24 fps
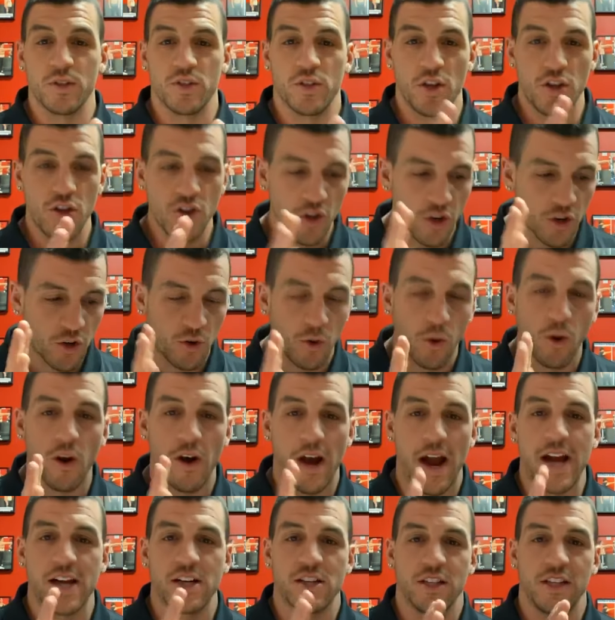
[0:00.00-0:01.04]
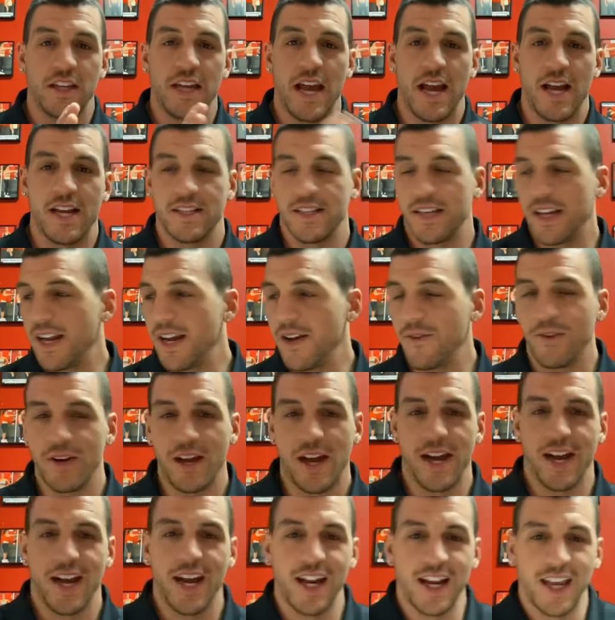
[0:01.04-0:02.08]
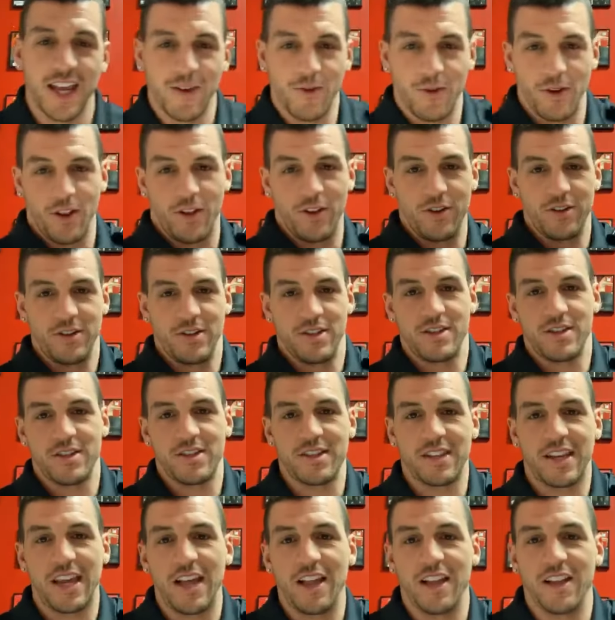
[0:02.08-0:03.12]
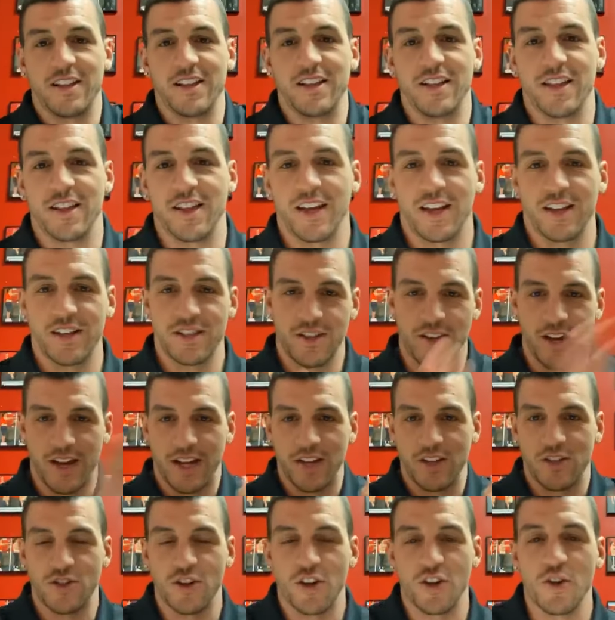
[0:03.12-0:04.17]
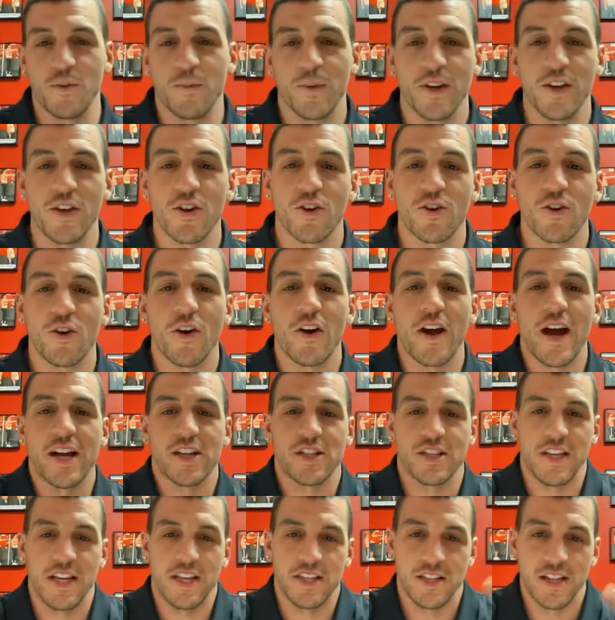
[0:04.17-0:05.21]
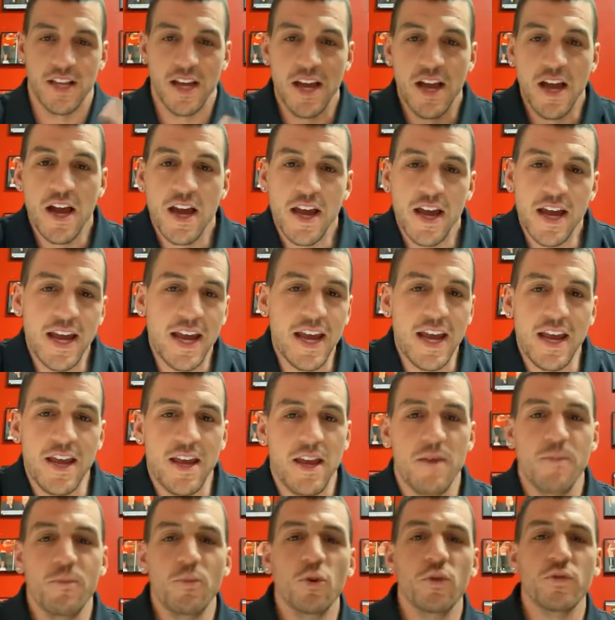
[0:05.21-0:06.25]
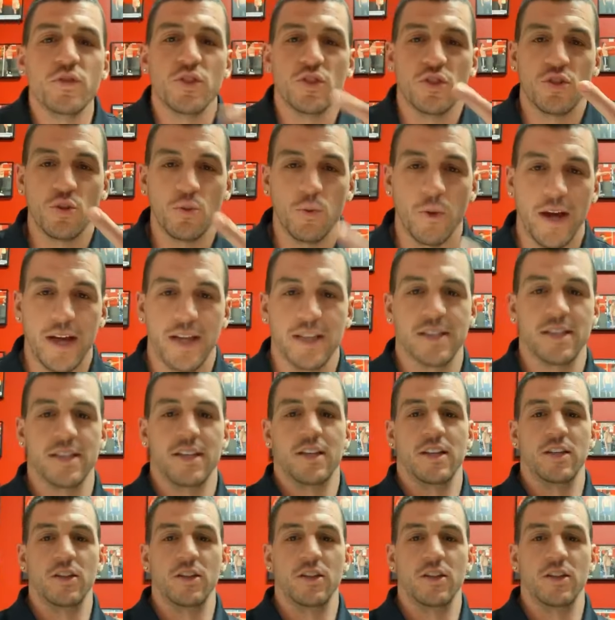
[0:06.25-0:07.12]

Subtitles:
So your core actually has, and I got to get one of those skeleton things so I could show you, but your core actually has, it moves in 2 ways.